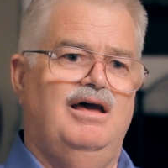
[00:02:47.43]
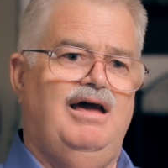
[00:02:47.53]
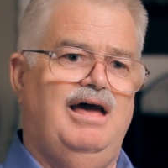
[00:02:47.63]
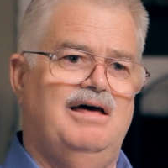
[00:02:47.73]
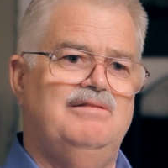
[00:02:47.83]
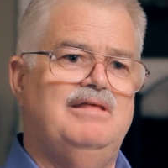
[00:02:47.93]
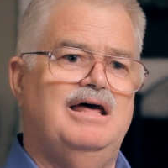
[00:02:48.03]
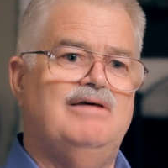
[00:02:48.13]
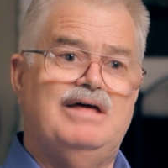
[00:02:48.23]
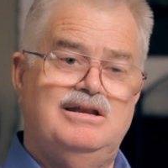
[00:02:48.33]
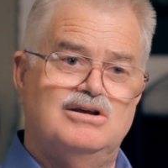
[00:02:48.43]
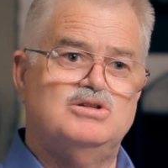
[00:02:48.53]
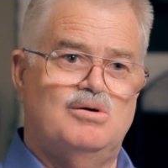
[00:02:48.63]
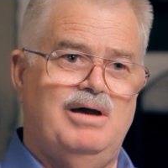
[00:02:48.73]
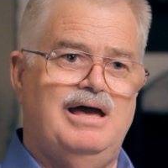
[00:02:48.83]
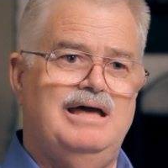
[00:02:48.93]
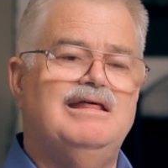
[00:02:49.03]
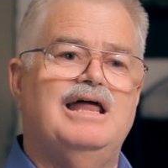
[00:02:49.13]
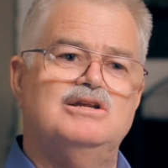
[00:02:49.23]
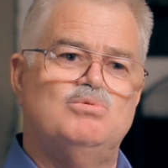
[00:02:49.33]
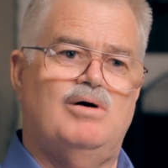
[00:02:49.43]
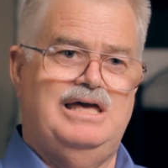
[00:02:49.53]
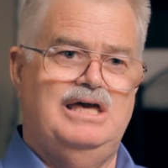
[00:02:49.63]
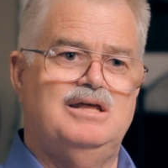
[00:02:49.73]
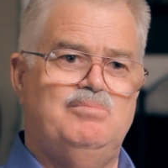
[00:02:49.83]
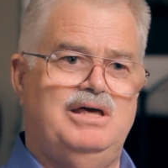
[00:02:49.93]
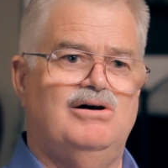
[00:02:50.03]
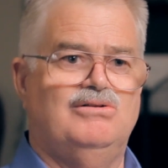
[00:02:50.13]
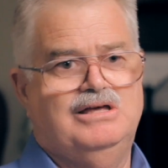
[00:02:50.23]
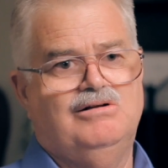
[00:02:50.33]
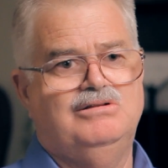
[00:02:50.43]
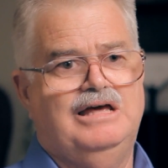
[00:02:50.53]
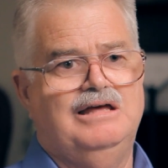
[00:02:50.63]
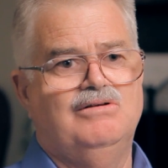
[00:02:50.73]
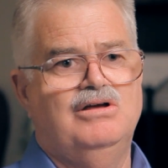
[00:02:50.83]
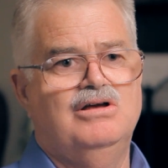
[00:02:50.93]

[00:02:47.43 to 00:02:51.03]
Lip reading: and that if they disobey, that is why he could be held guilty.